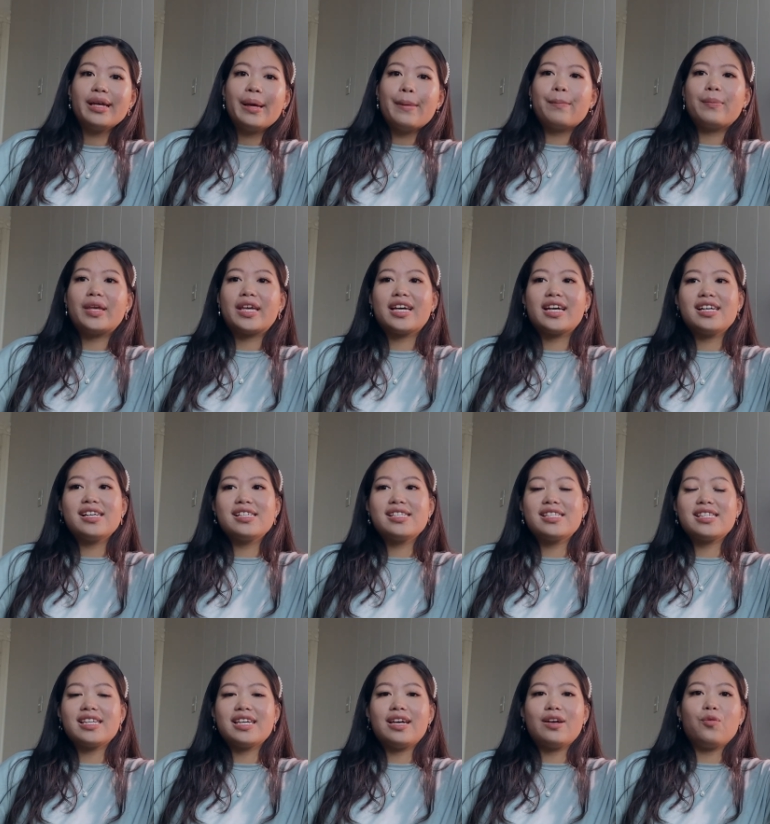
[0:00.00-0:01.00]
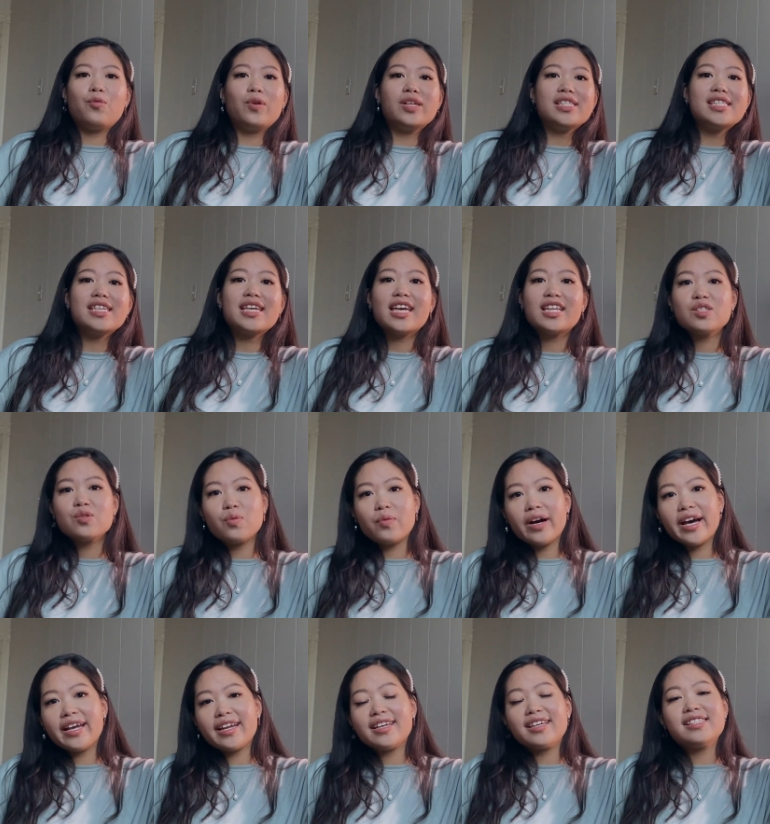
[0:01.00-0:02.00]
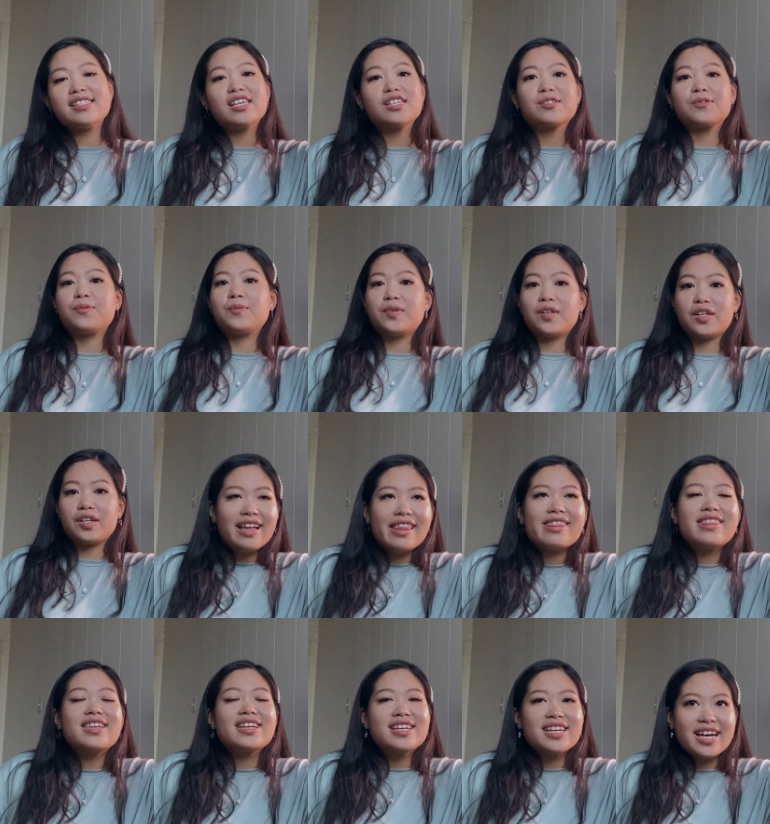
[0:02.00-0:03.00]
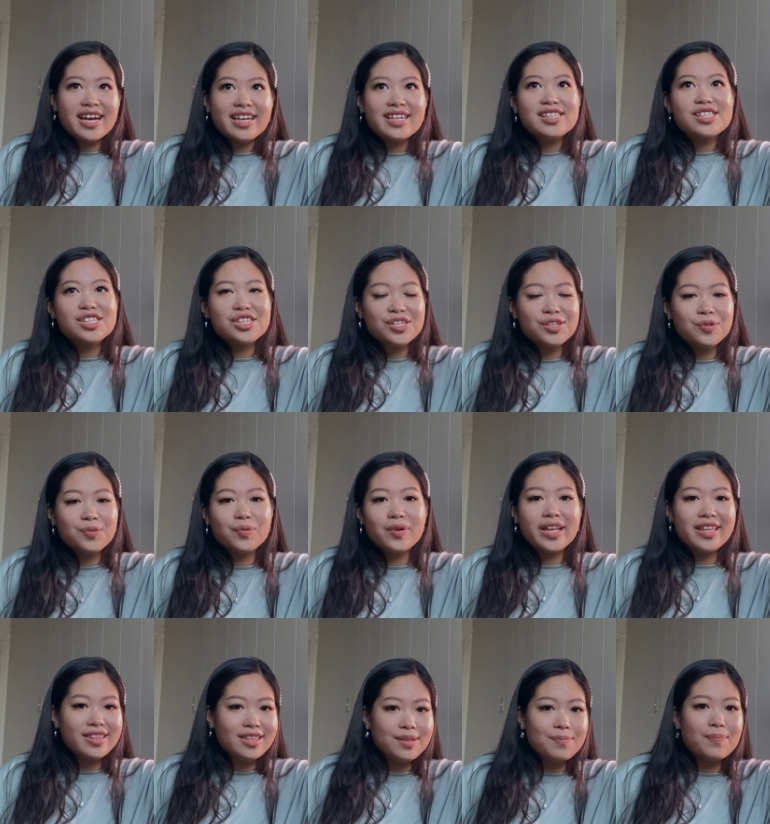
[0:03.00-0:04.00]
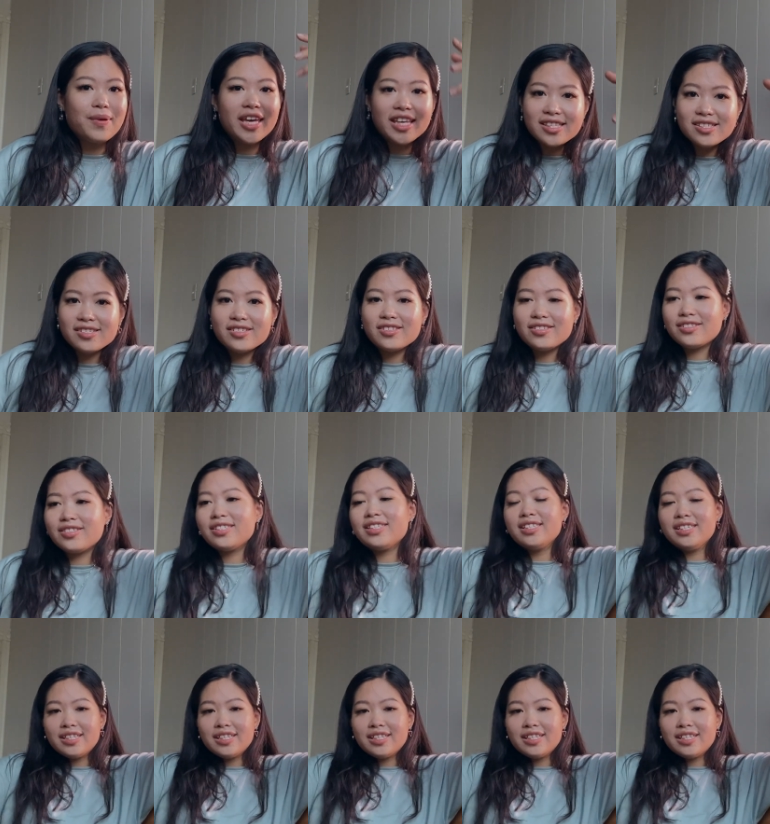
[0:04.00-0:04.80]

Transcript: because once it gets wet, it doesn't work. The night when the basil